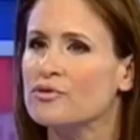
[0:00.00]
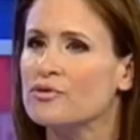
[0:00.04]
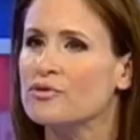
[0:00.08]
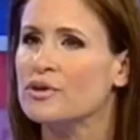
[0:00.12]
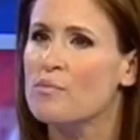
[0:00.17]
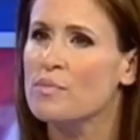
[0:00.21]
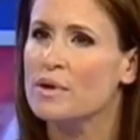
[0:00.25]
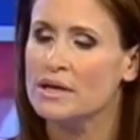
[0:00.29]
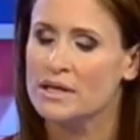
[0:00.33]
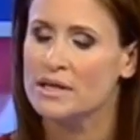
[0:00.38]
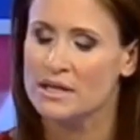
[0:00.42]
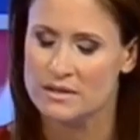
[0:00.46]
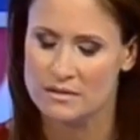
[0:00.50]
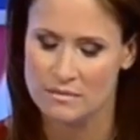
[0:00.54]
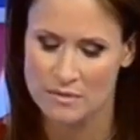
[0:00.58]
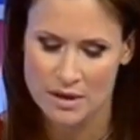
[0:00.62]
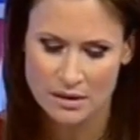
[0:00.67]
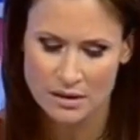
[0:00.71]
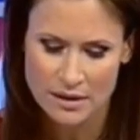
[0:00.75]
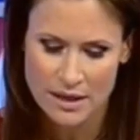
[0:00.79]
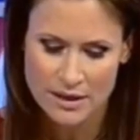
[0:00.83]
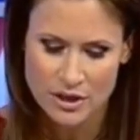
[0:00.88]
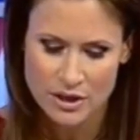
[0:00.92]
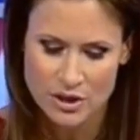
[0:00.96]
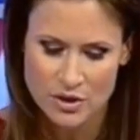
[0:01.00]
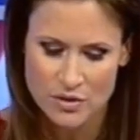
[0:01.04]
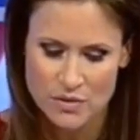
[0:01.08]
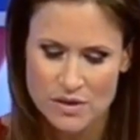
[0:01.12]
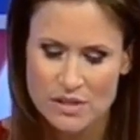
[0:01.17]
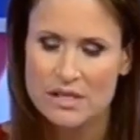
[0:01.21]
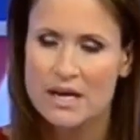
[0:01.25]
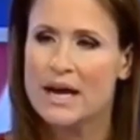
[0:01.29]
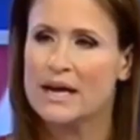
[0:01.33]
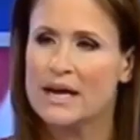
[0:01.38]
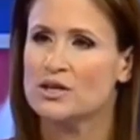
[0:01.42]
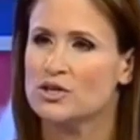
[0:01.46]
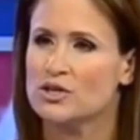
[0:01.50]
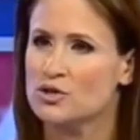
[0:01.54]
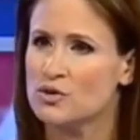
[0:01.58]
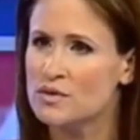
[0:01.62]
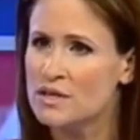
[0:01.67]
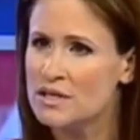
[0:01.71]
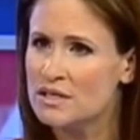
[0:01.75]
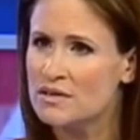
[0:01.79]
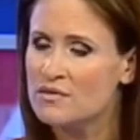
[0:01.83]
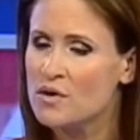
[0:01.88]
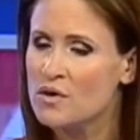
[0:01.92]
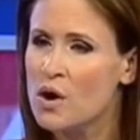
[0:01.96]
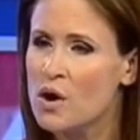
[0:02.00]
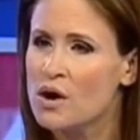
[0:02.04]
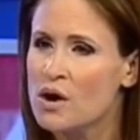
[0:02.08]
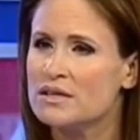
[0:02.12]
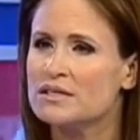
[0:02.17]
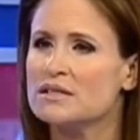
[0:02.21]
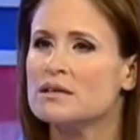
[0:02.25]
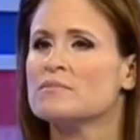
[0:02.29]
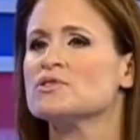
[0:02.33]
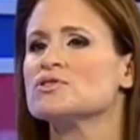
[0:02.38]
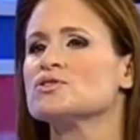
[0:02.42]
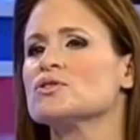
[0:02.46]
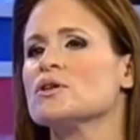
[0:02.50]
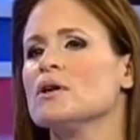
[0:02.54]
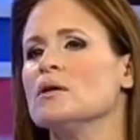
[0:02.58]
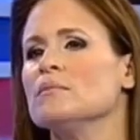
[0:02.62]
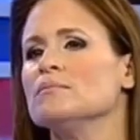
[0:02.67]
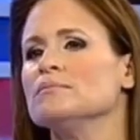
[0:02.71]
opinions? I'm going to let you stay. Should this have cost him his job?